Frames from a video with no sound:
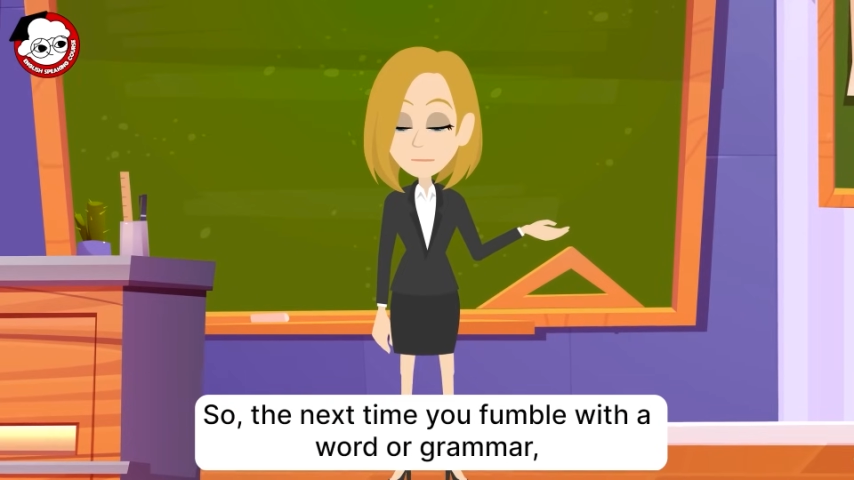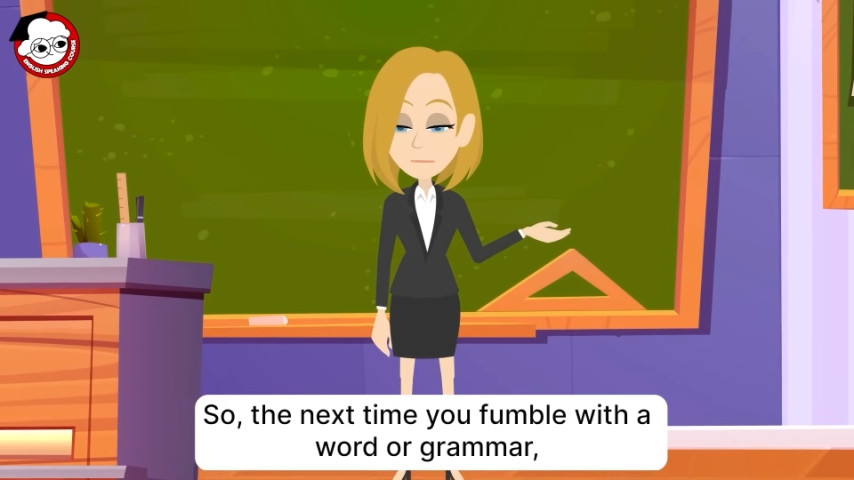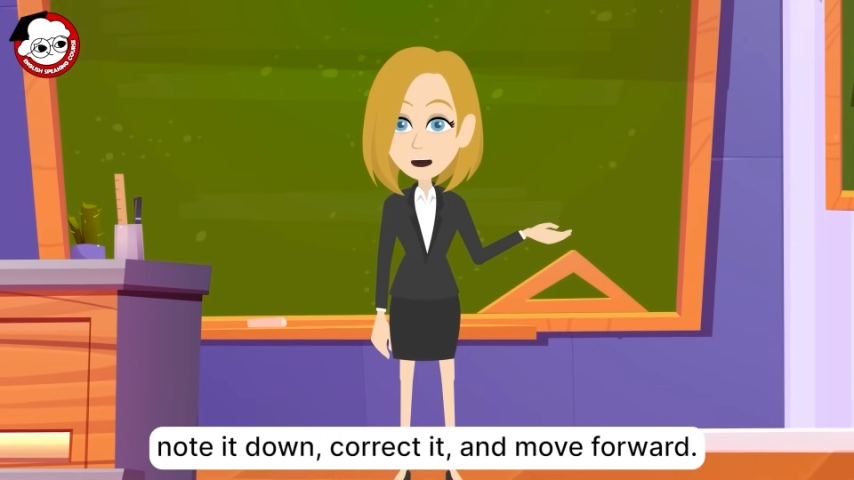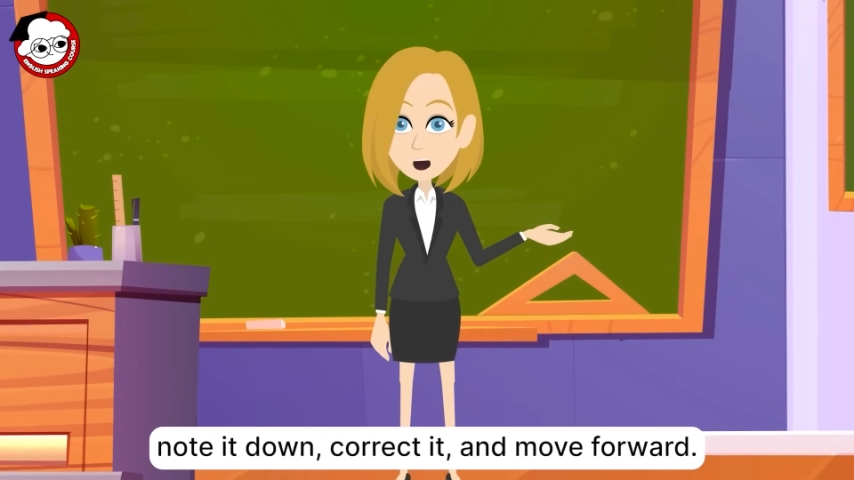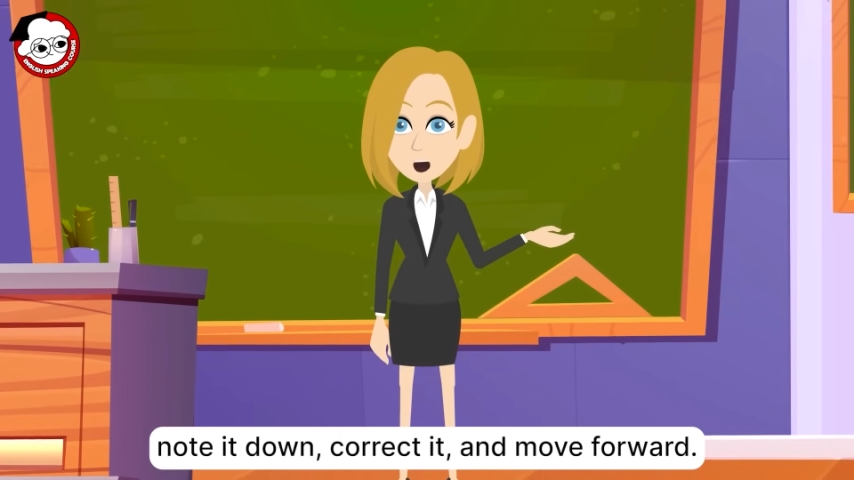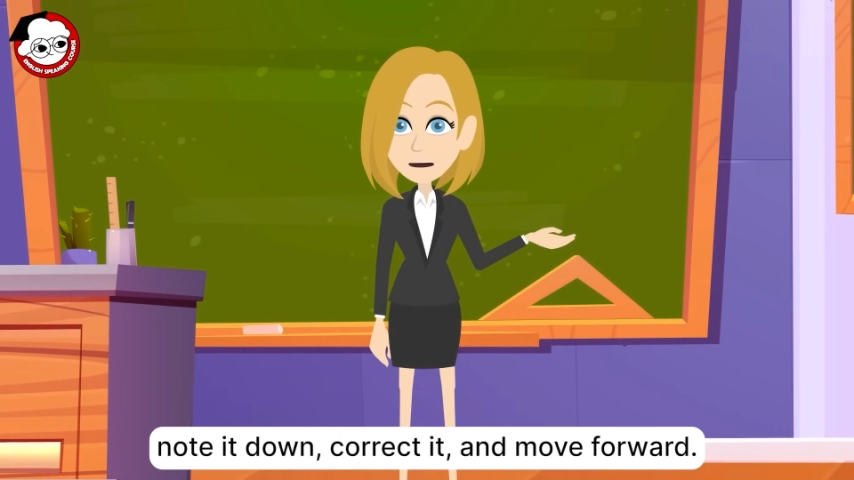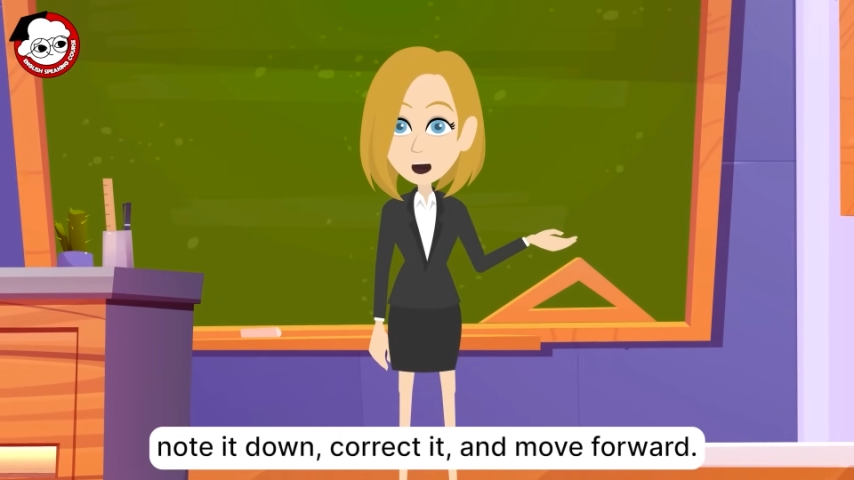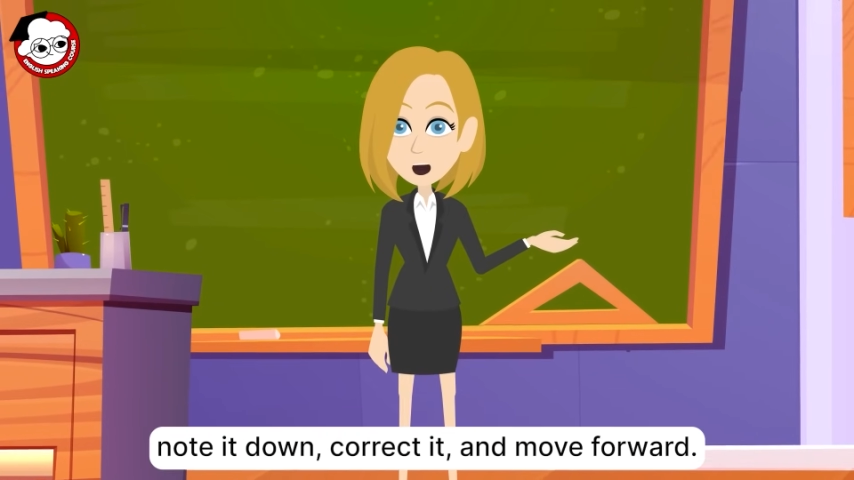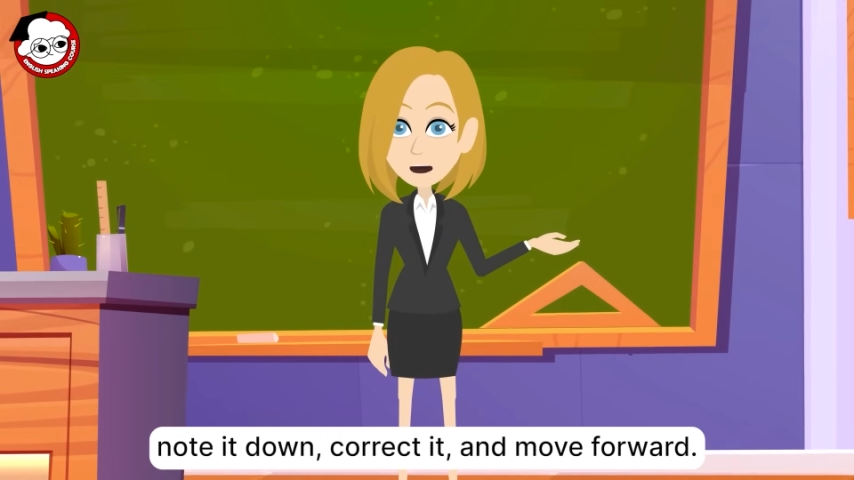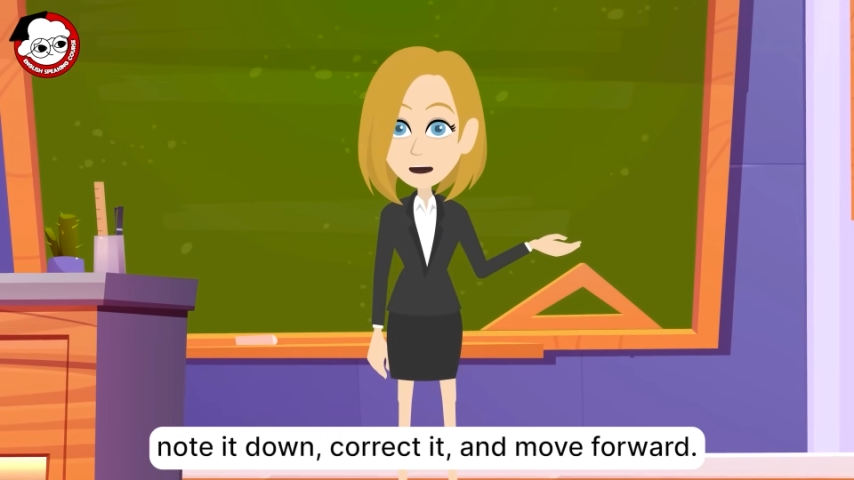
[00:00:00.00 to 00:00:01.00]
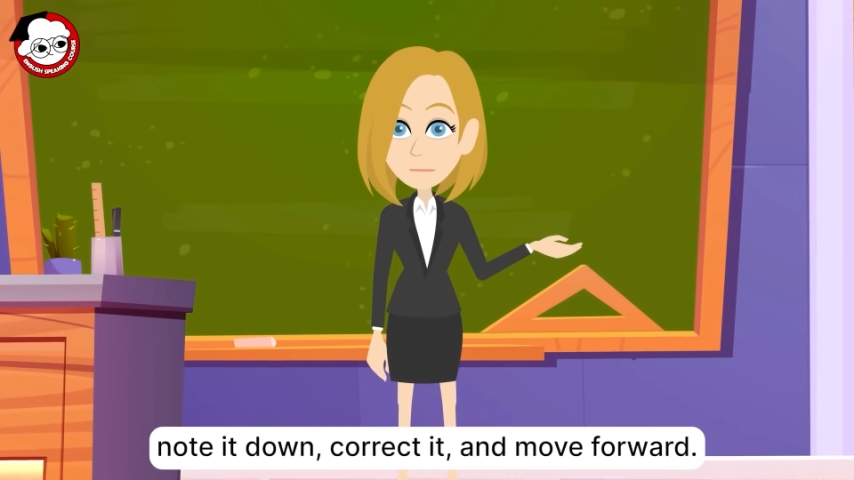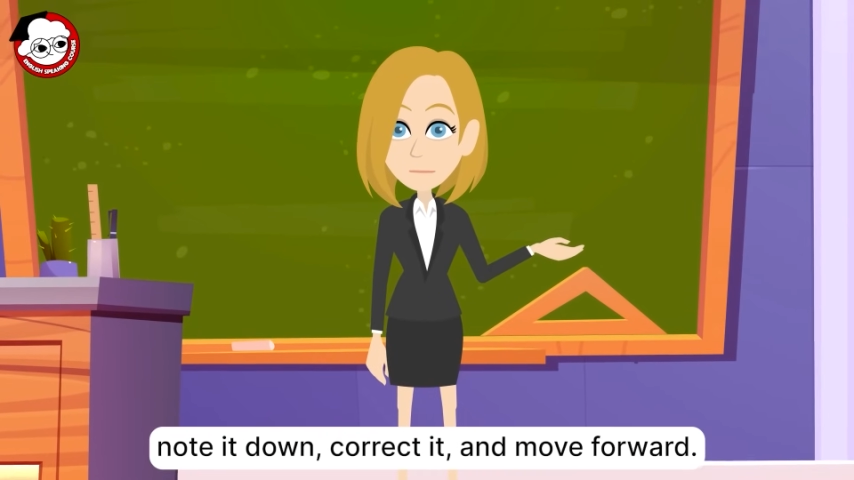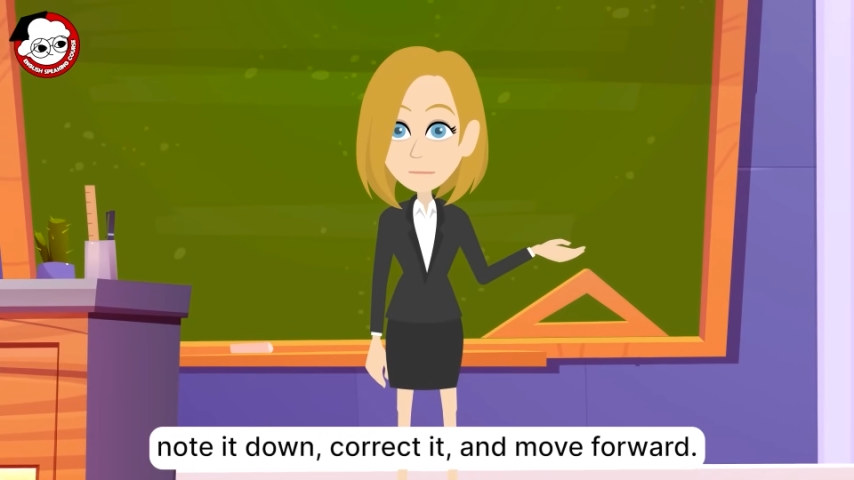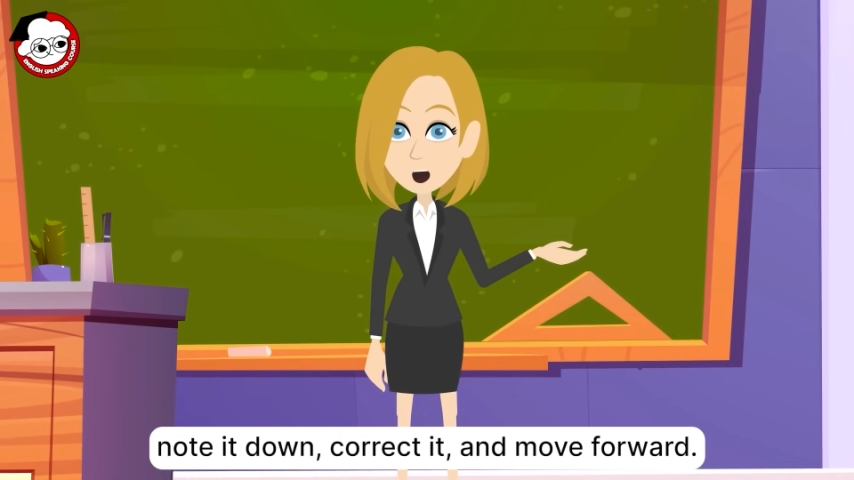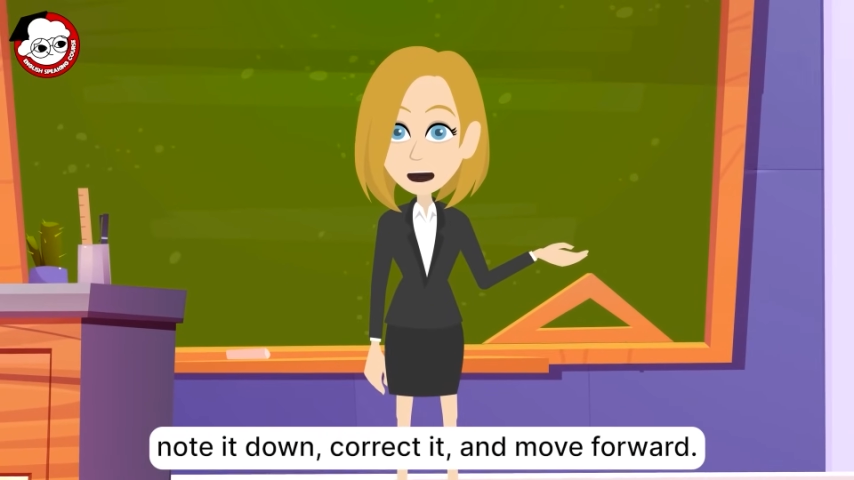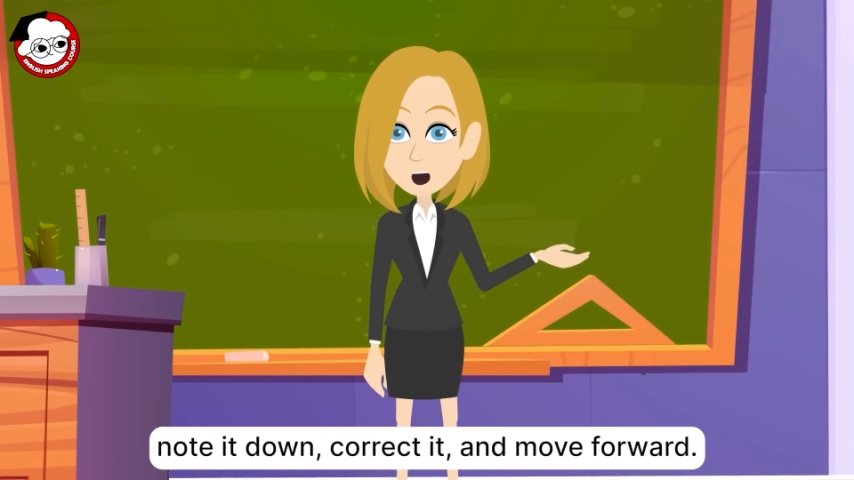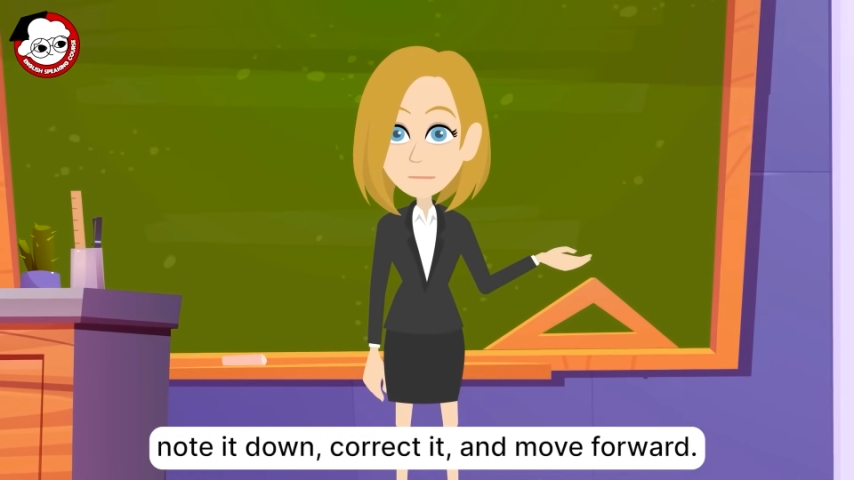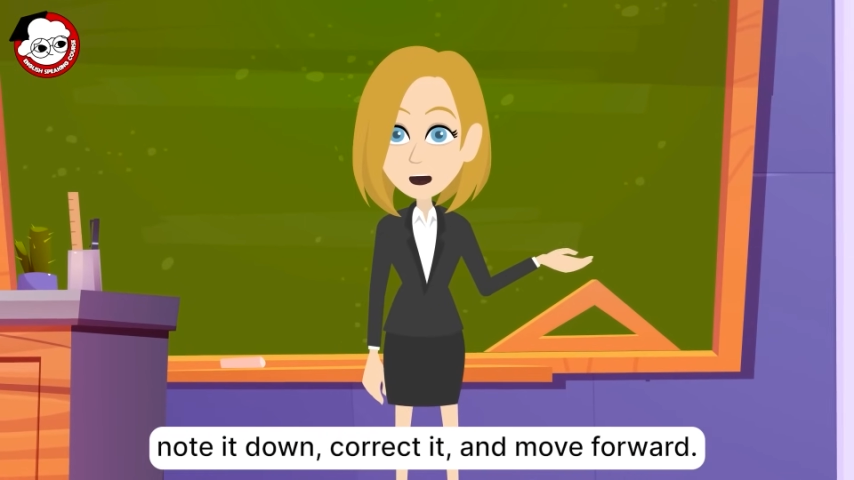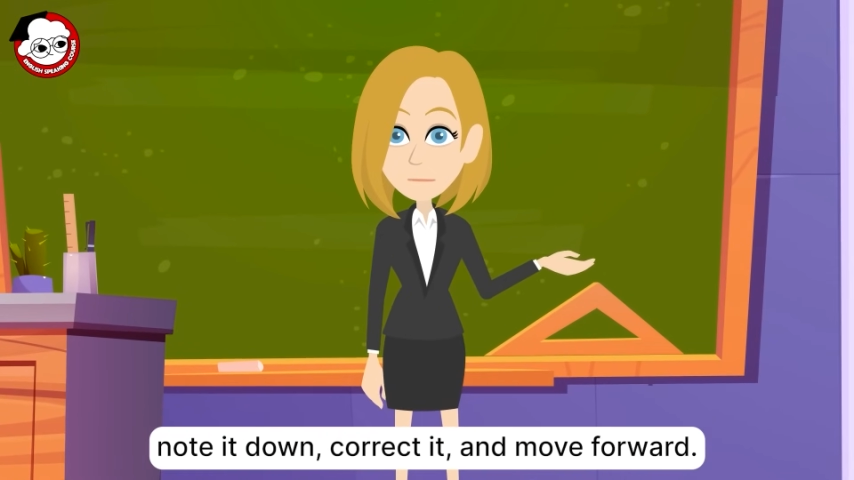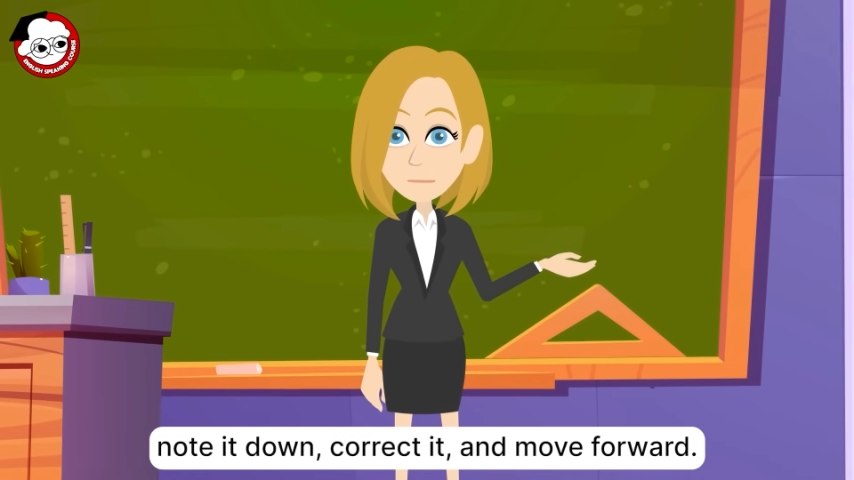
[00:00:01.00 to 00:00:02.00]
note it down,
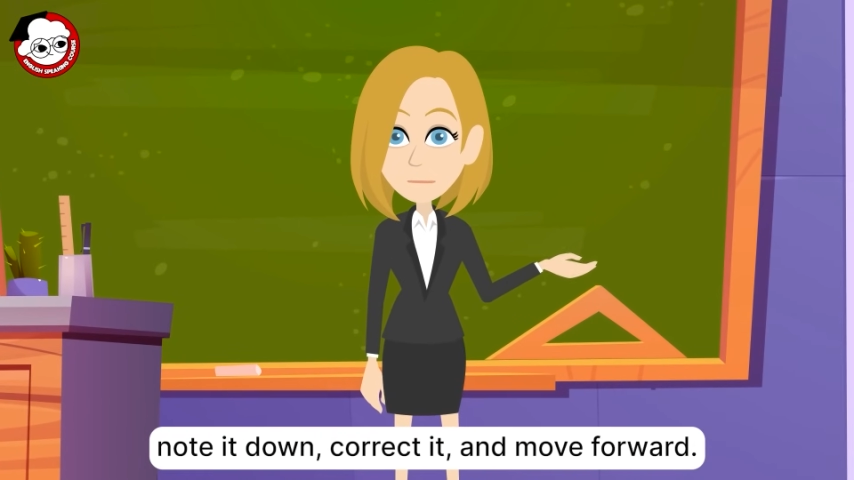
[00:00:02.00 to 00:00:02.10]
correct it,